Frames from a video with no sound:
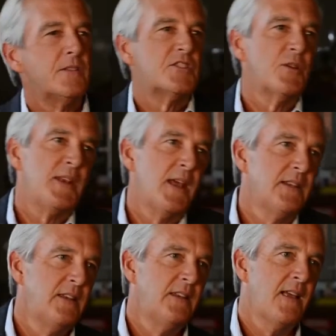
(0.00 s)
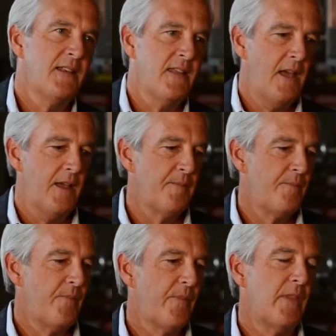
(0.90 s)
So in 1998,
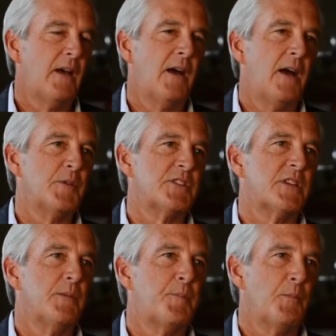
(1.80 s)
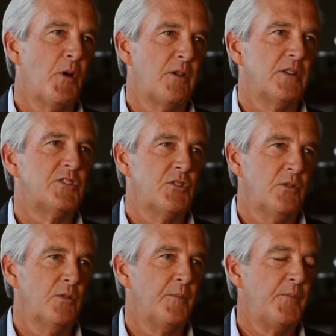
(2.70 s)
I was promoted
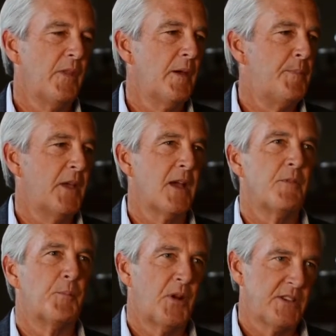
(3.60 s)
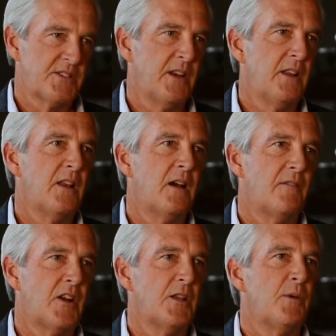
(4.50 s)
to become the president
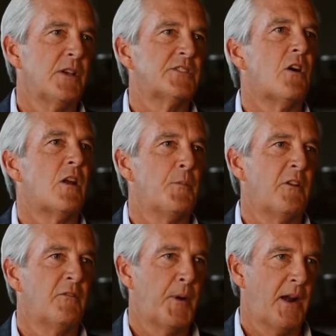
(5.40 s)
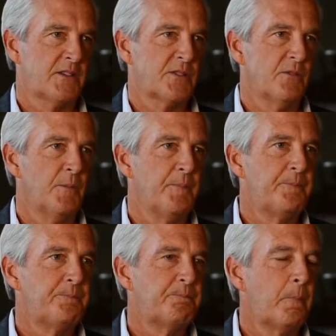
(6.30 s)
of Honeywell's Automotive Products Group.
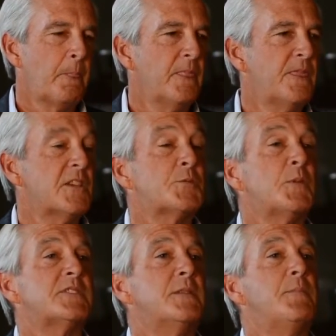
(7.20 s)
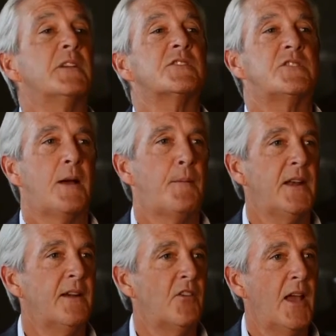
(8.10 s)
This was the biggest job
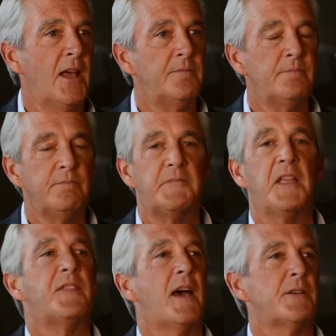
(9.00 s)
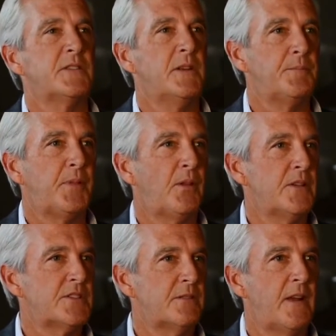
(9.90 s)
I'd ever had. 10,000
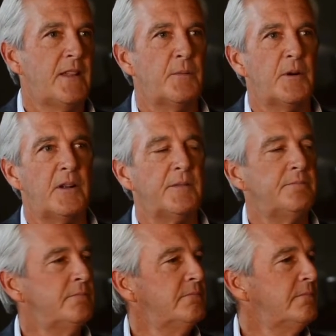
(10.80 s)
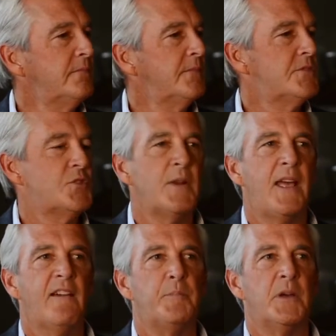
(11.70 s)
employees around the world,
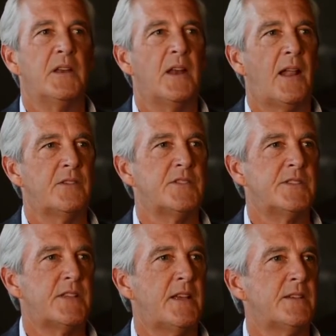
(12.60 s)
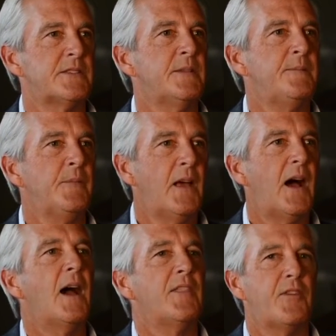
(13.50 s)
$2.5 billion in sales.
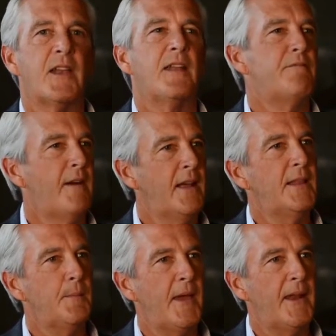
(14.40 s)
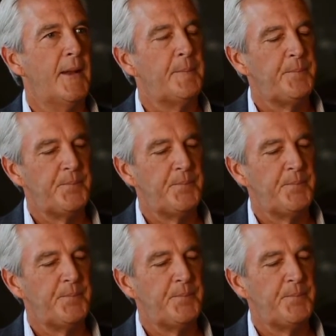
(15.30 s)
I thought I'd finally made it.